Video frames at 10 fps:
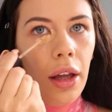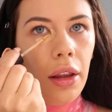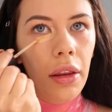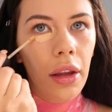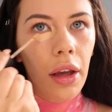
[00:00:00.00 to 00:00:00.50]

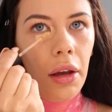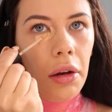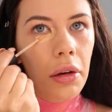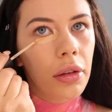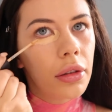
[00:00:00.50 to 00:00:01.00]
and
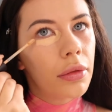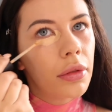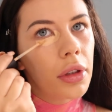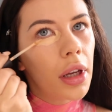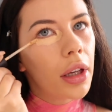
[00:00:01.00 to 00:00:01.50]
then
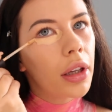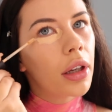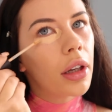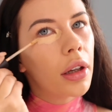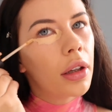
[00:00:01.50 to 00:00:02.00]

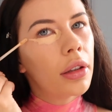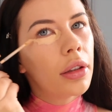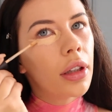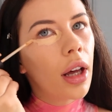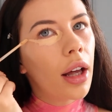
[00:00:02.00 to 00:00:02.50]
taking it
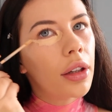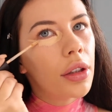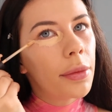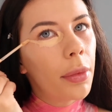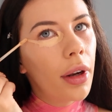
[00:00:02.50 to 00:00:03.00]
under and
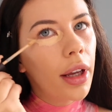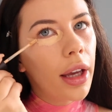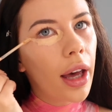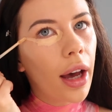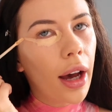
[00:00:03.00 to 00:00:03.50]
just pulling
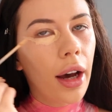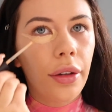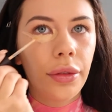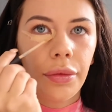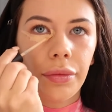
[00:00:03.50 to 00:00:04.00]
it
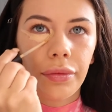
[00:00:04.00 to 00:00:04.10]
out.